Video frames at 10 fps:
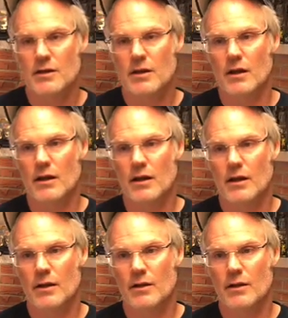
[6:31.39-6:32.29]

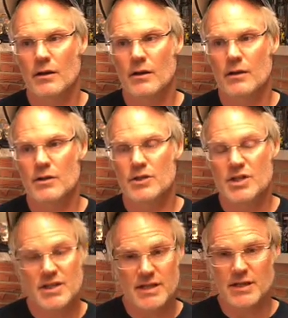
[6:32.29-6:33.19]
Uh, she
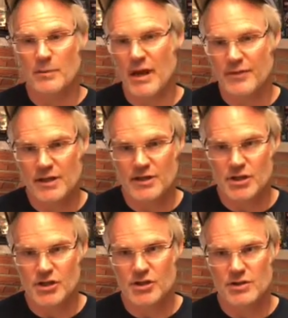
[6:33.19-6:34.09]
sees how bad the
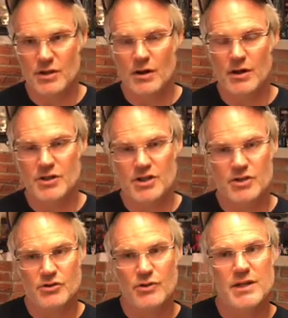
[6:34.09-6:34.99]
conditions are and she
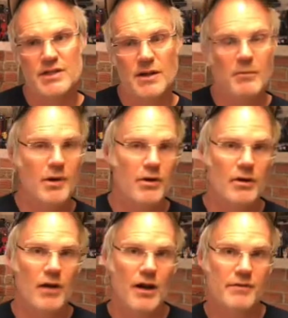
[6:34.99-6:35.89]
tricks an imperial
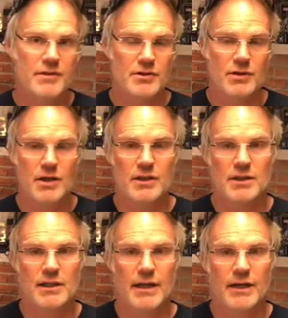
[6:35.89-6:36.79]
officer into
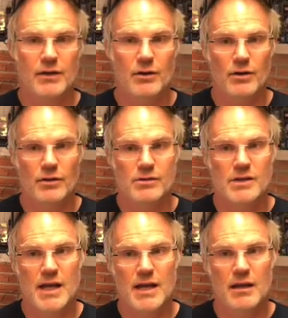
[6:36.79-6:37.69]
letting her
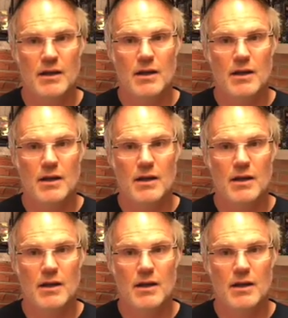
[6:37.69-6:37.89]
take